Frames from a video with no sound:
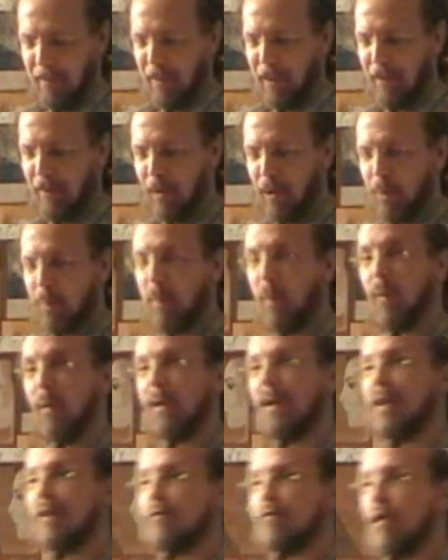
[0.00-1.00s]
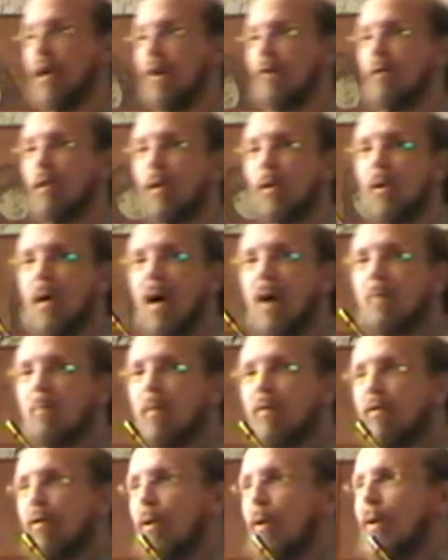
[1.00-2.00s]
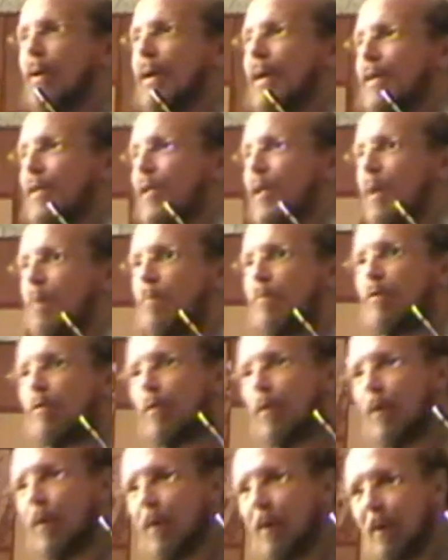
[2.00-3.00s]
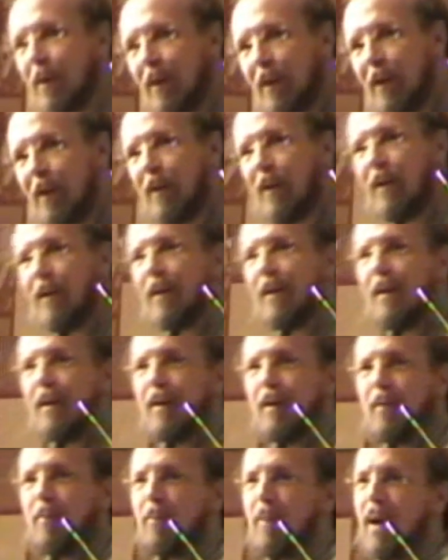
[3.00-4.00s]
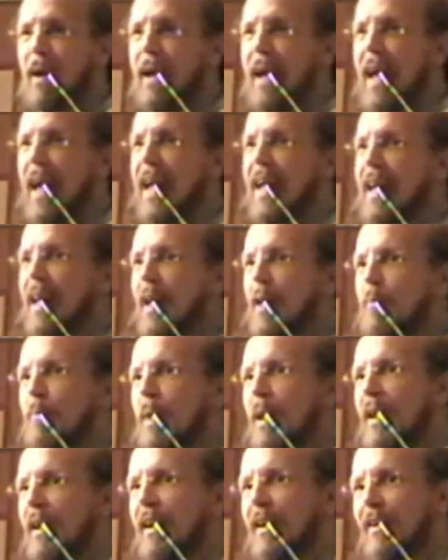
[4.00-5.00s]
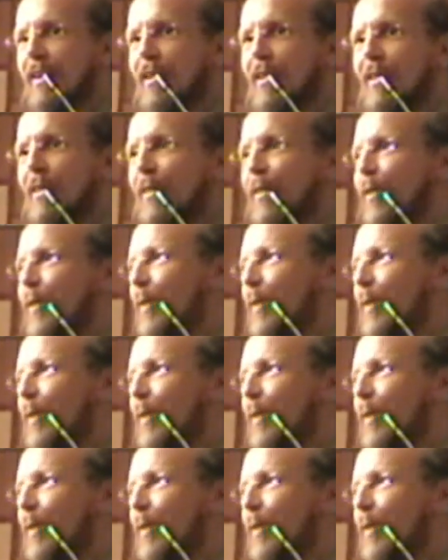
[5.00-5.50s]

never spoken in front of a crowd before except for my AA meetings.